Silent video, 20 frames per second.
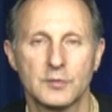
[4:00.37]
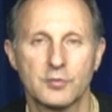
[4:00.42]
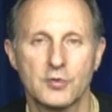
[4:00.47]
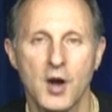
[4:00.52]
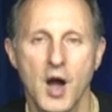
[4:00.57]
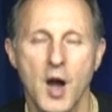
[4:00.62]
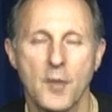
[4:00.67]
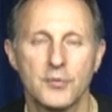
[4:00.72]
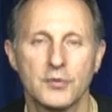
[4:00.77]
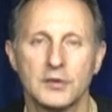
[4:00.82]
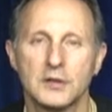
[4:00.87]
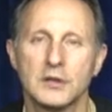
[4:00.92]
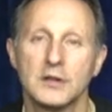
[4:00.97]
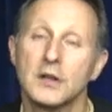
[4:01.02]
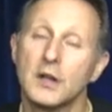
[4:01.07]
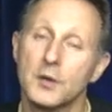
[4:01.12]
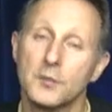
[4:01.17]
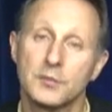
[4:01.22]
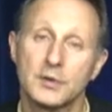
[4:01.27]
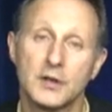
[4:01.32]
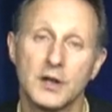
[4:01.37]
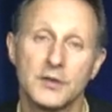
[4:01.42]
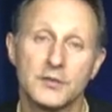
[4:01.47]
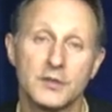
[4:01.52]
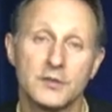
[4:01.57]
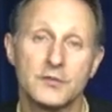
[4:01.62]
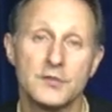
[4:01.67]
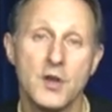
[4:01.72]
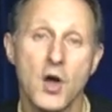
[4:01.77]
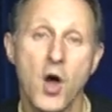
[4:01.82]
properly, because
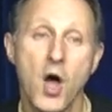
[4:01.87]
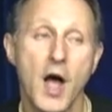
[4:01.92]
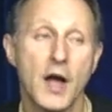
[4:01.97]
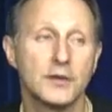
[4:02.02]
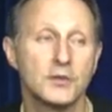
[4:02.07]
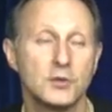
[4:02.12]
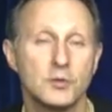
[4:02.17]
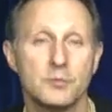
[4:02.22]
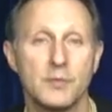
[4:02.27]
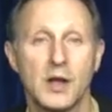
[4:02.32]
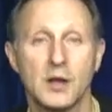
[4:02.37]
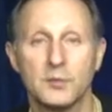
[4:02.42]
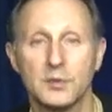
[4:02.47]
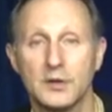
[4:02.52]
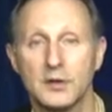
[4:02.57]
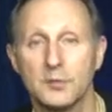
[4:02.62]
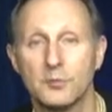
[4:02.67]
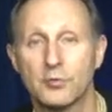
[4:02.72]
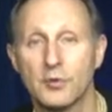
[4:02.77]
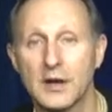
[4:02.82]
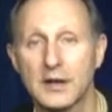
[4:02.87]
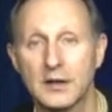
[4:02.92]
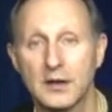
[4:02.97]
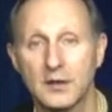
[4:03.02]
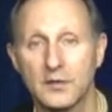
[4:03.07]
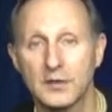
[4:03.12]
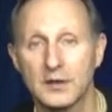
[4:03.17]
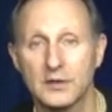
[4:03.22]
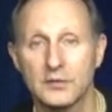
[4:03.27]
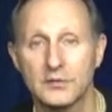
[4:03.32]
if not, you may be
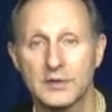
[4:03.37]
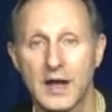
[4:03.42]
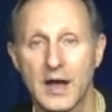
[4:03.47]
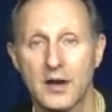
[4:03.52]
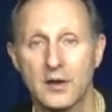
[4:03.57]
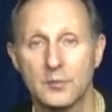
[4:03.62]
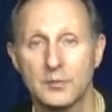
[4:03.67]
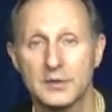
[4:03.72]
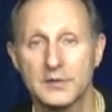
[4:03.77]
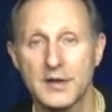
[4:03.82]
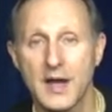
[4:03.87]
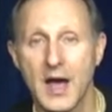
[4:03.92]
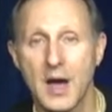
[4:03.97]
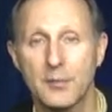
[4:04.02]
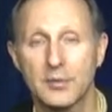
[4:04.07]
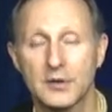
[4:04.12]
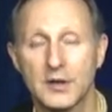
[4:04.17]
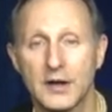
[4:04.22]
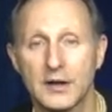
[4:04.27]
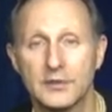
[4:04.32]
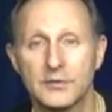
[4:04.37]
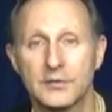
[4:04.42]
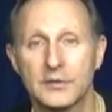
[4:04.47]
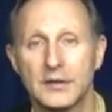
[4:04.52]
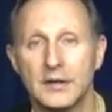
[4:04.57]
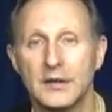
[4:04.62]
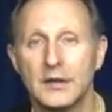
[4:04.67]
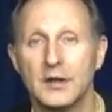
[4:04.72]
breaking things down on metabolites